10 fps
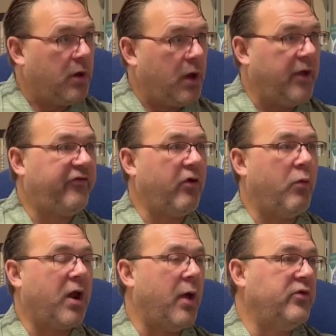And so
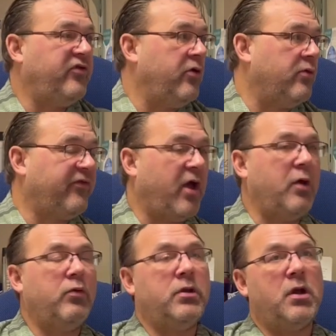what I would do is I
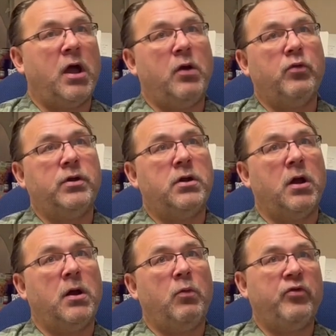would
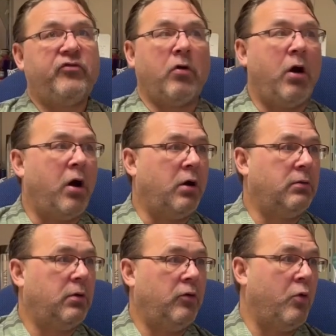withdraw
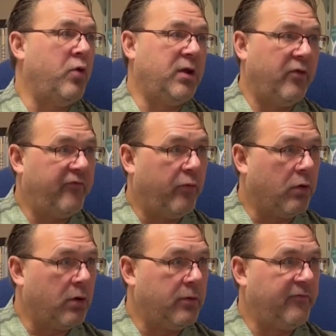the week
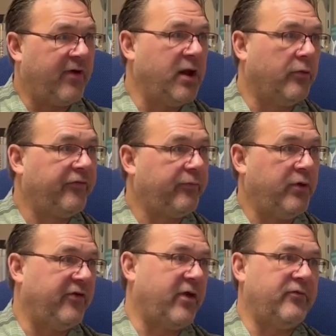before finals
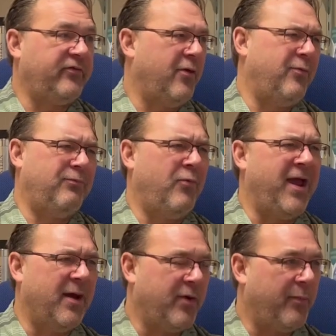because there's no way
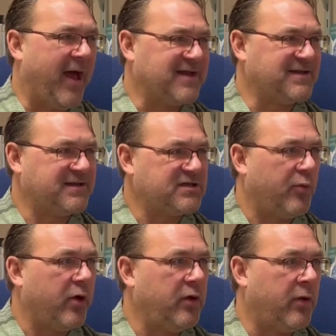I'm going to pass at this
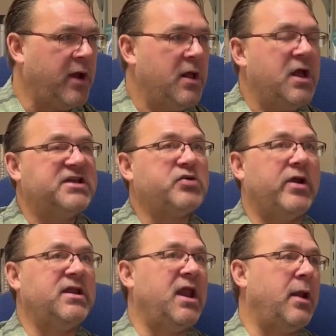point, right? So I
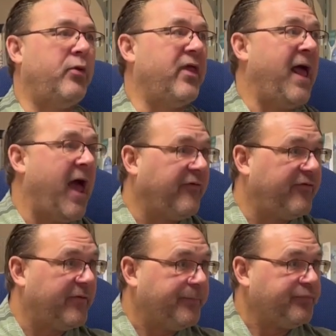didn't end up with an
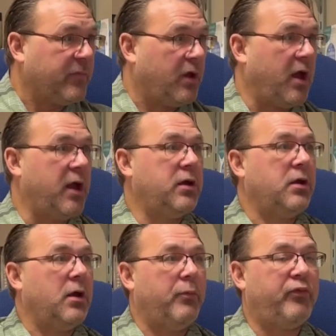F. Okay.
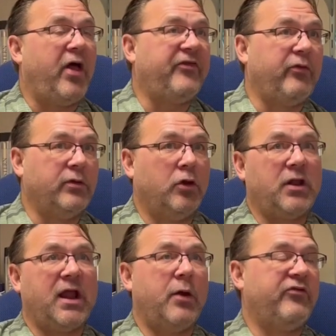Right. Plus, it would look
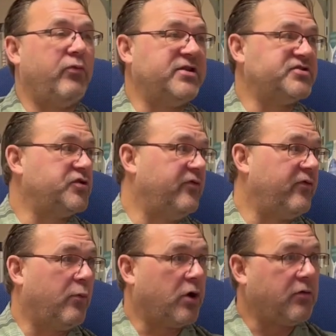like I was registered for
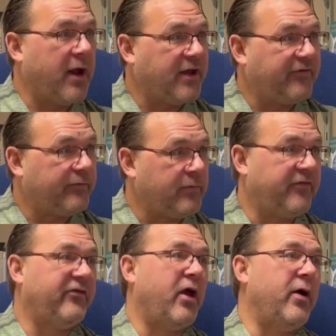more credits. This
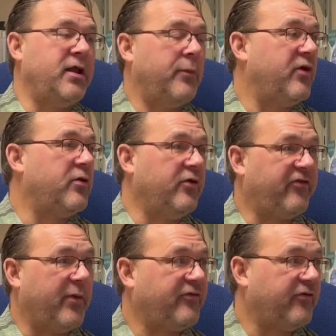is how I ended up a 3rd
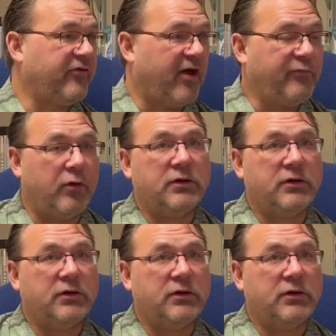semester sophomore.